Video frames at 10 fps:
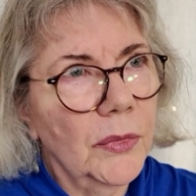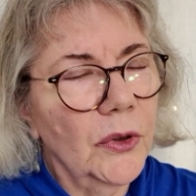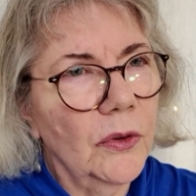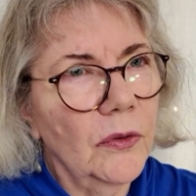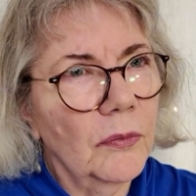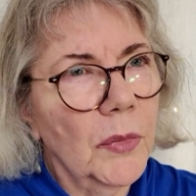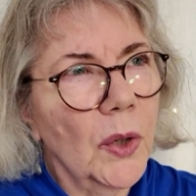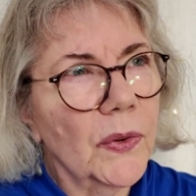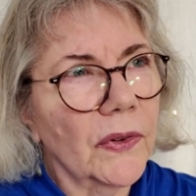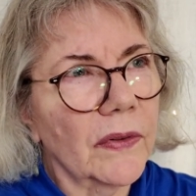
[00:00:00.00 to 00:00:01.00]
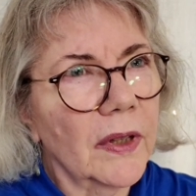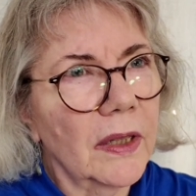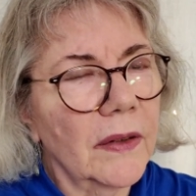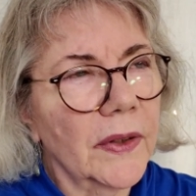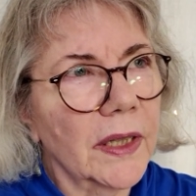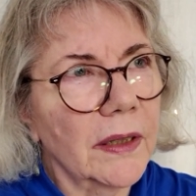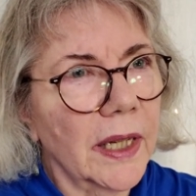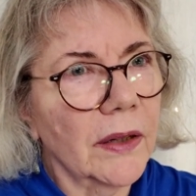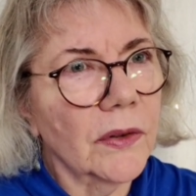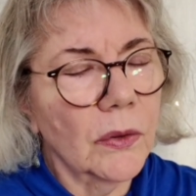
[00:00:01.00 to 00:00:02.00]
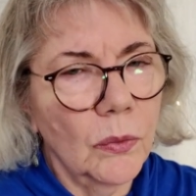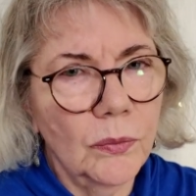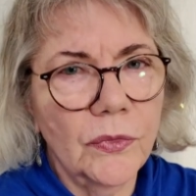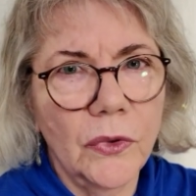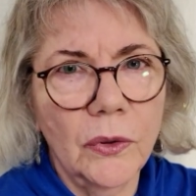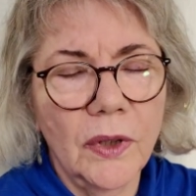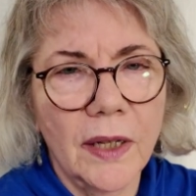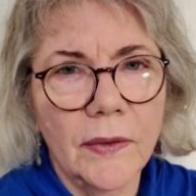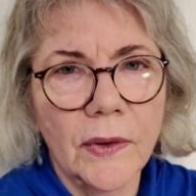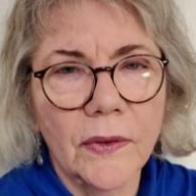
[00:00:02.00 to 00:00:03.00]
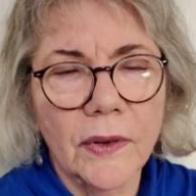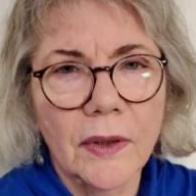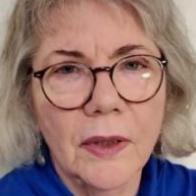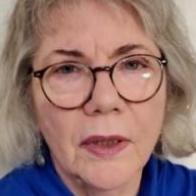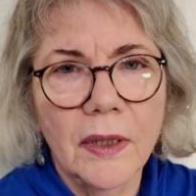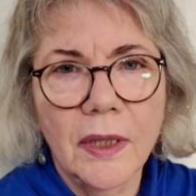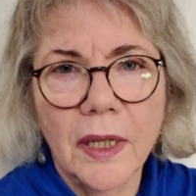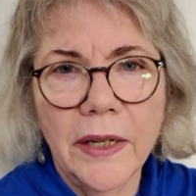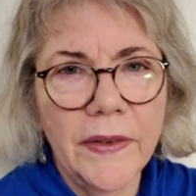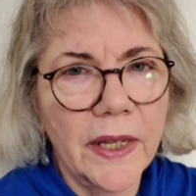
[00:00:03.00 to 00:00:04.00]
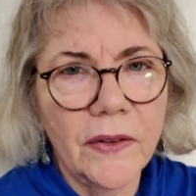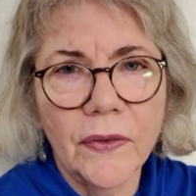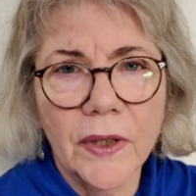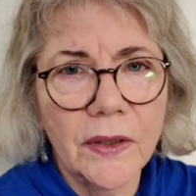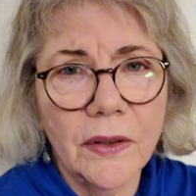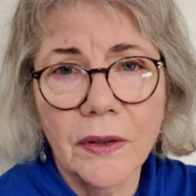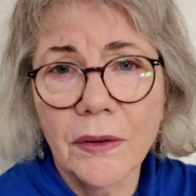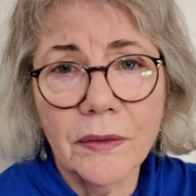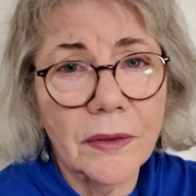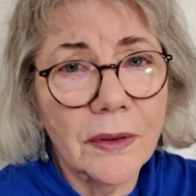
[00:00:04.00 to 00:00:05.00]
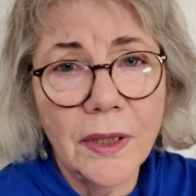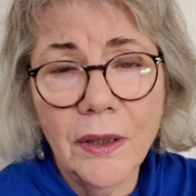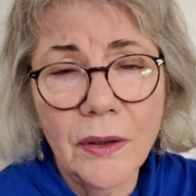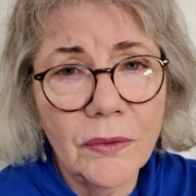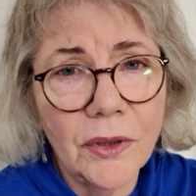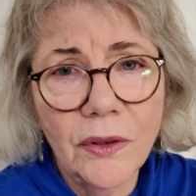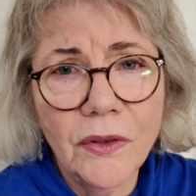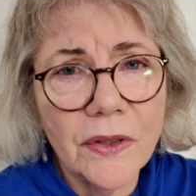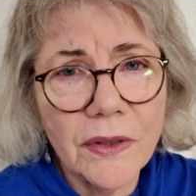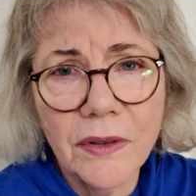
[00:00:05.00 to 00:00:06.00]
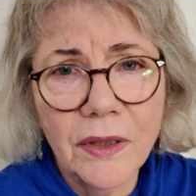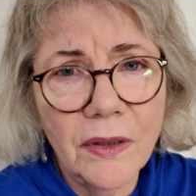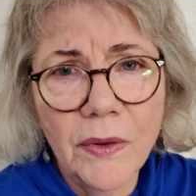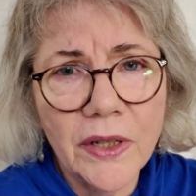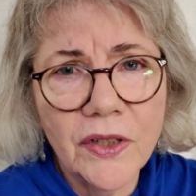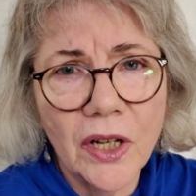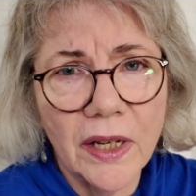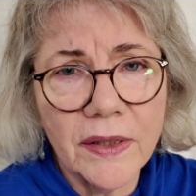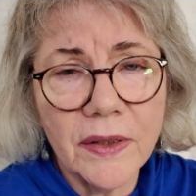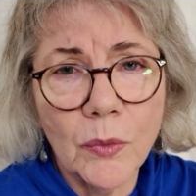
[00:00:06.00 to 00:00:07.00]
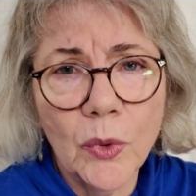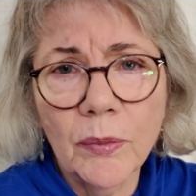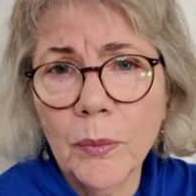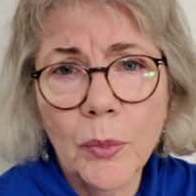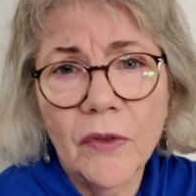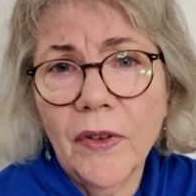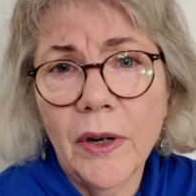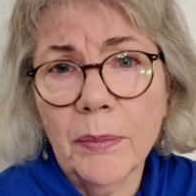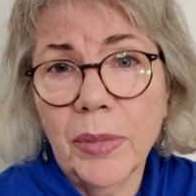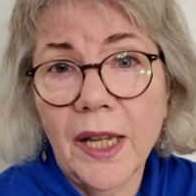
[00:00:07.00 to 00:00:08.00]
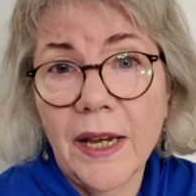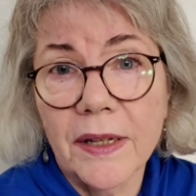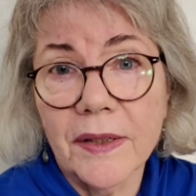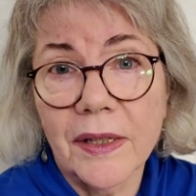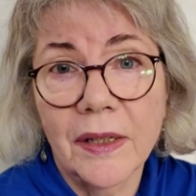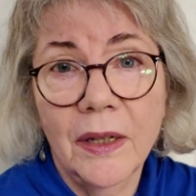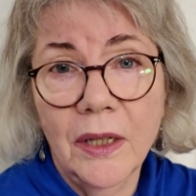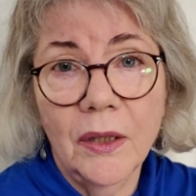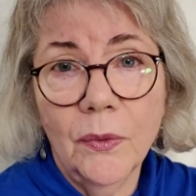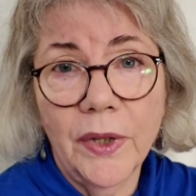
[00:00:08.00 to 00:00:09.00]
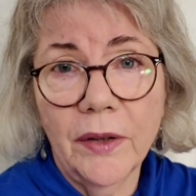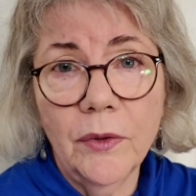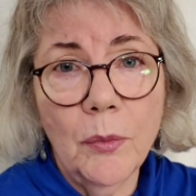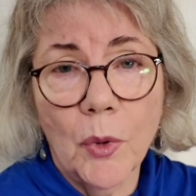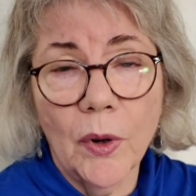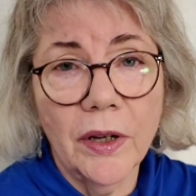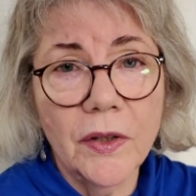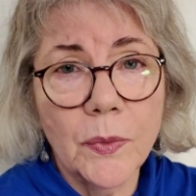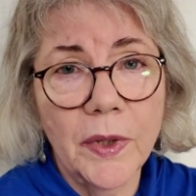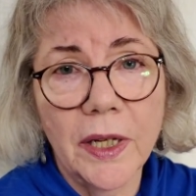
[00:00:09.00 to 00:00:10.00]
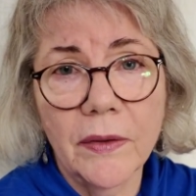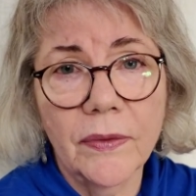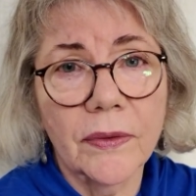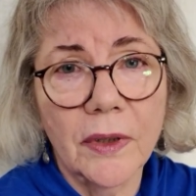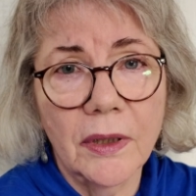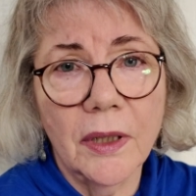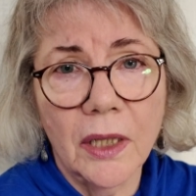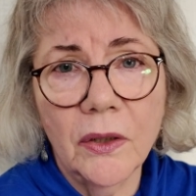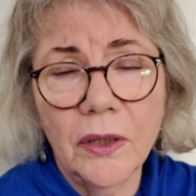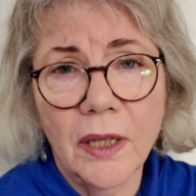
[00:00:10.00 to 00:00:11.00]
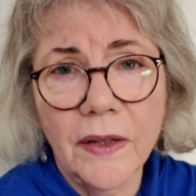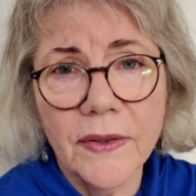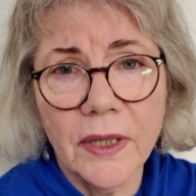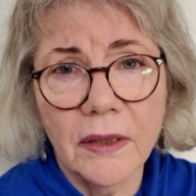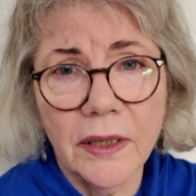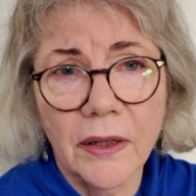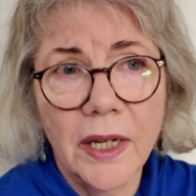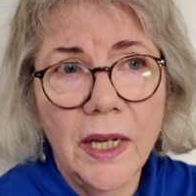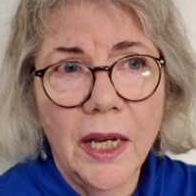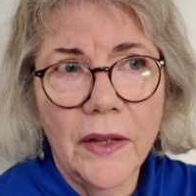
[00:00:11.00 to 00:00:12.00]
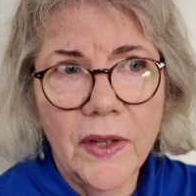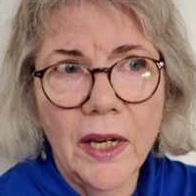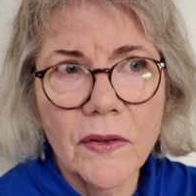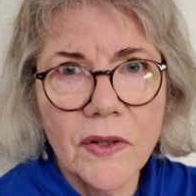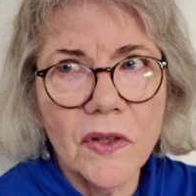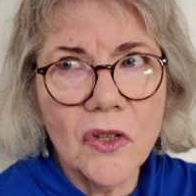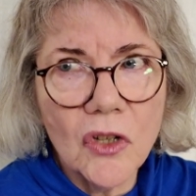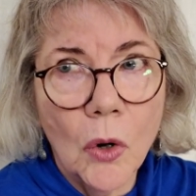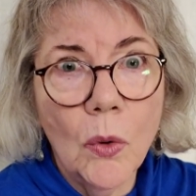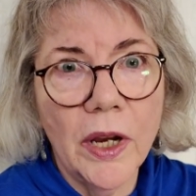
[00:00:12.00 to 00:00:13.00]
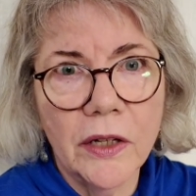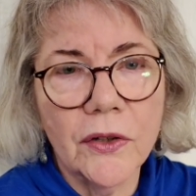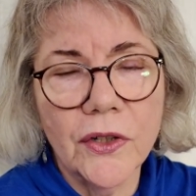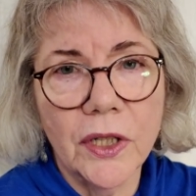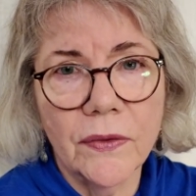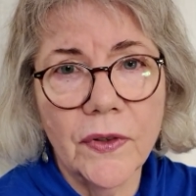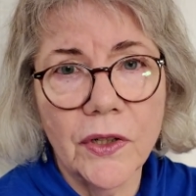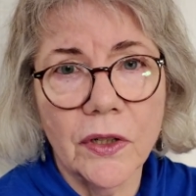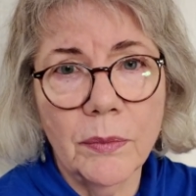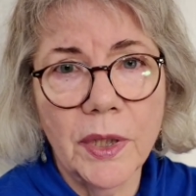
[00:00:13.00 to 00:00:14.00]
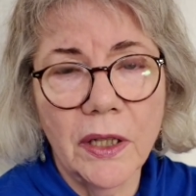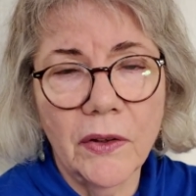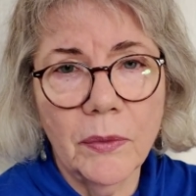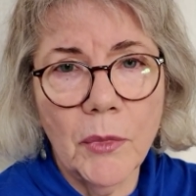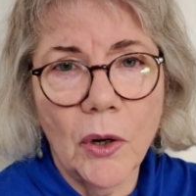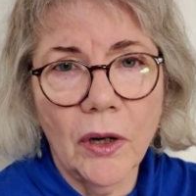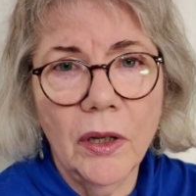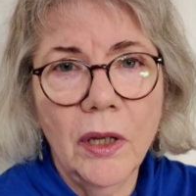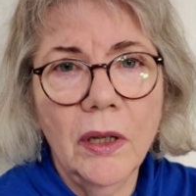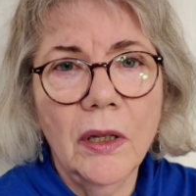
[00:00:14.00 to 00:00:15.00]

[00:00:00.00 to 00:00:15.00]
move most of the living down to 2 levels. And that's fine too. You adjust. We're very blessed. We have no mortgage. We have a good lifestyle here. And the house is so energy efficient because Mark